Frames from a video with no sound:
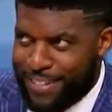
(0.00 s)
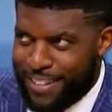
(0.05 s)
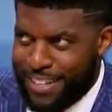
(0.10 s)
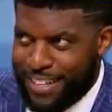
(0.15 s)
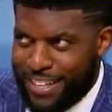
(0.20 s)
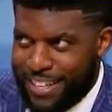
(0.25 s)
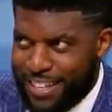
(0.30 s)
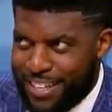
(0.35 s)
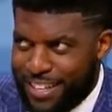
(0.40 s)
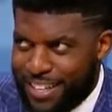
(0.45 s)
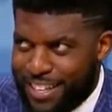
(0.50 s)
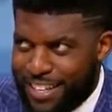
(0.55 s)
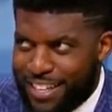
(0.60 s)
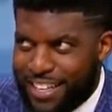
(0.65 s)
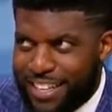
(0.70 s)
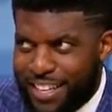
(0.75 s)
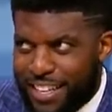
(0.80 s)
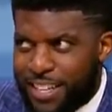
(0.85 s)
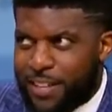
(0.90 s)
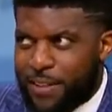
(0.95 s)
you keep saying
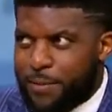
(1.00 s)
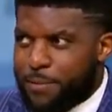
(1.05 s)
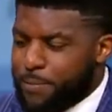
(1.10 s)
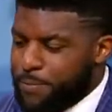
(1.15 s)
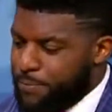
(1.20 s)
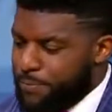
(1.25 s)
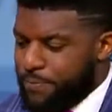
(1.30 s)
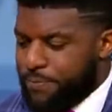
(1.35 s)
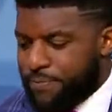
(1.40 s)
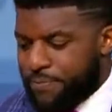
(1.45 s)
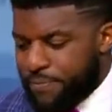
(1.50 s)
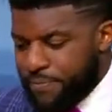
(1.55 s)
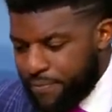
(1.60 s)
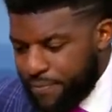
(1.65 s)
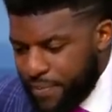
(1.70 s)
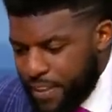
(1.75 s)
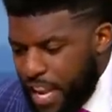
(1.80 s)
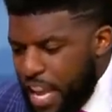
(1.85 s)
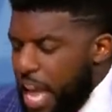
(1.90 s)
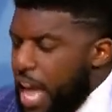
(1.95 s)
that, but I don't know if you said
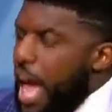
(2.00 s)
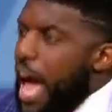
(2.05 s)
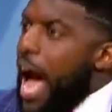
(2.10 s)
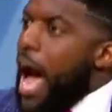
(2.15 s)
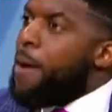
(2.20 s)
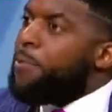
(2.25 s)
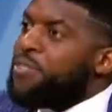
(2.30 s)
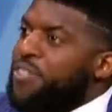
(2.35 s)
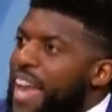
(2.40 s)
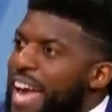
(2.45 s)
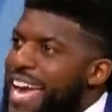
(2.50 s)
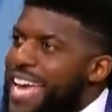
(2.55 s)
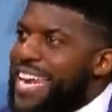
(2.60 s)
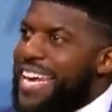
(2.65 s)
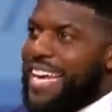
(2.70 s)
you ever seen I'm her. I'm saying